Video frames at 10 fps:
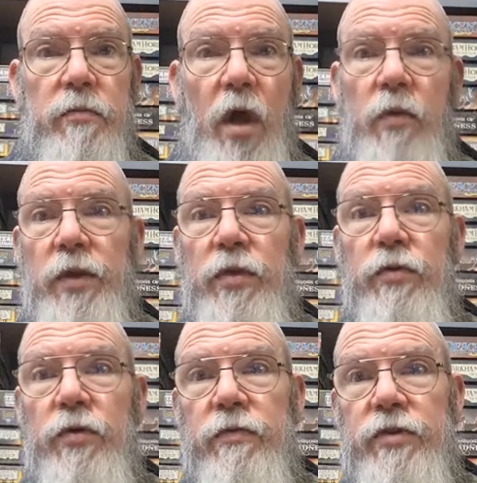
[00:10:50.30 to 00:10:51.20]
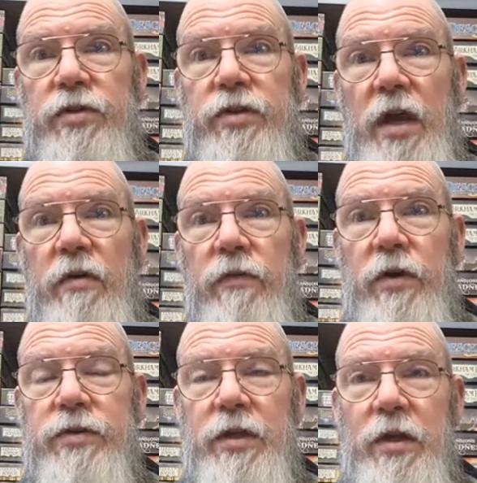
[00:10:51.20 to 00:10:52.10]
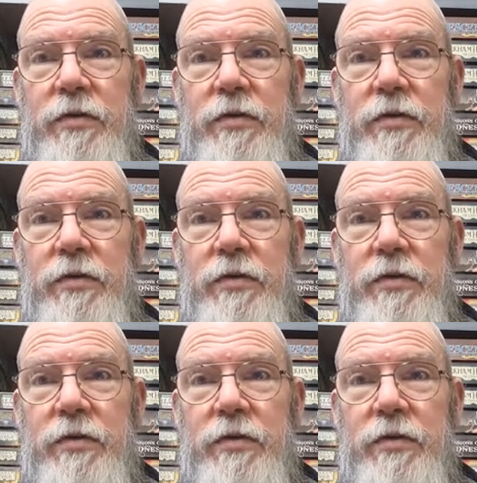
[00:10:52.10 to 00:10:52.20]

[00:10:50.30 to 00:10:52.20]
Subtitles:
I went the route of just sacrificing.